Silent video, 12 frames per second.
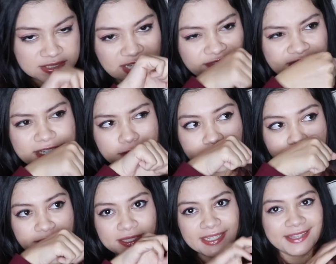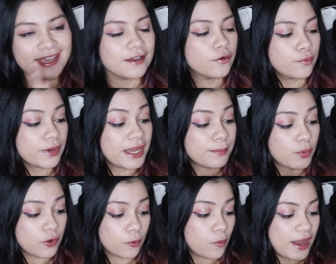Definitely don't smell any like grape
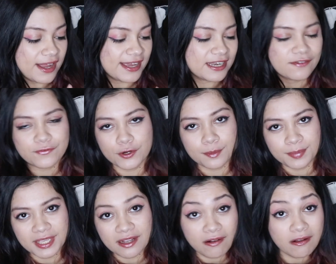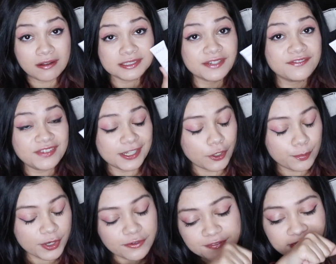or wine for it being called Vino
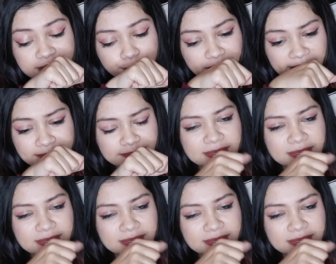Perfect, but